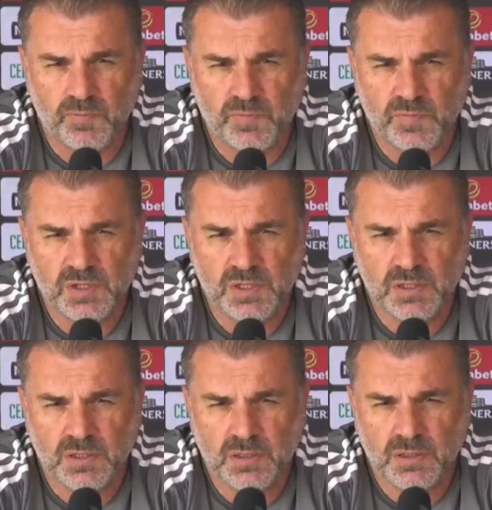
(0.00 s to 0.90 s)
What sort of
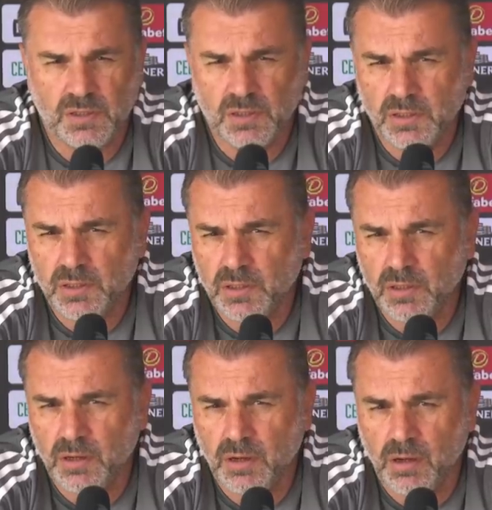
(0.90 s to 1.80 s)
challenge are you expecting
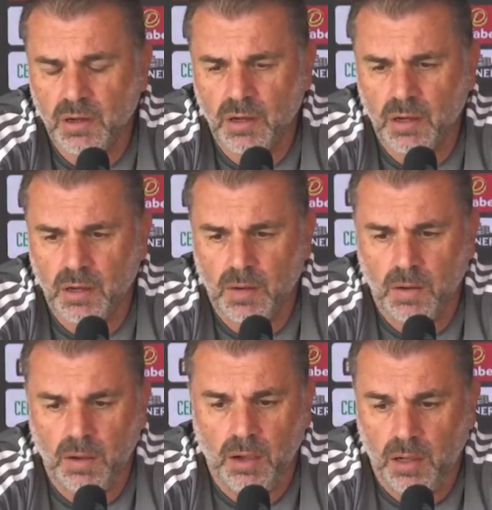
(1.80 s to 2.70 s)
from Rangers?
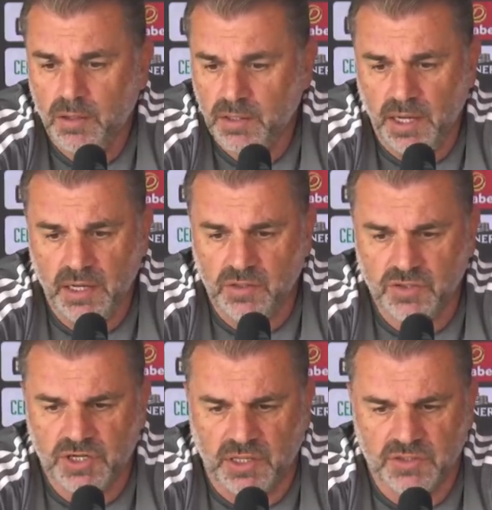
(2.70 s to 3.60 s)
Yeah,
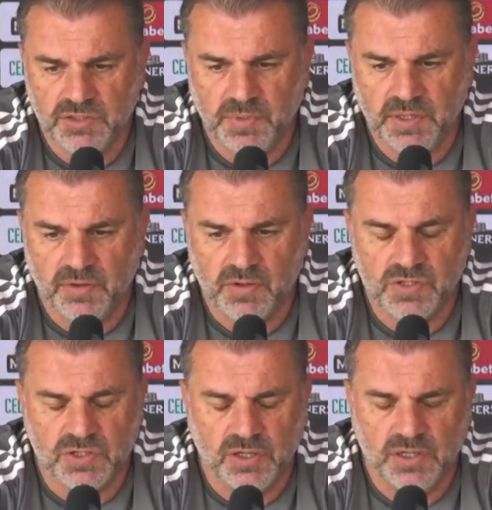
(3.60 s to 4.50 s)
good challenge. I mean, they're a
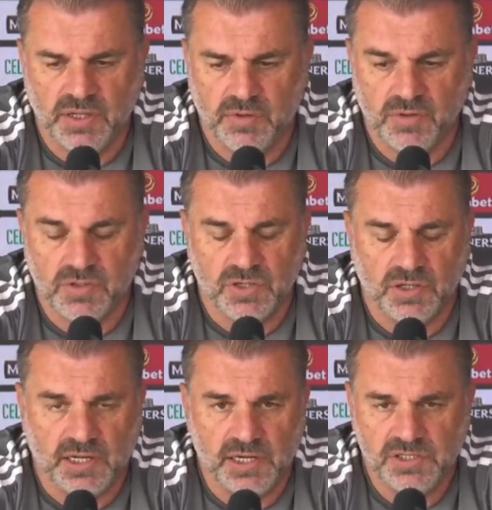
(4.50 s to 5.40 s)
good side. They were a good
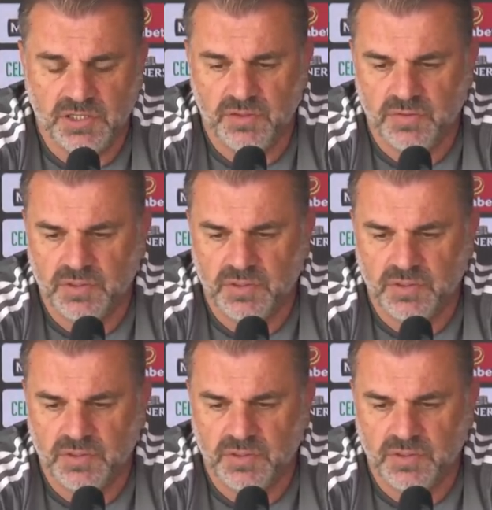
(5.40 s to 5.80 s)
side last year,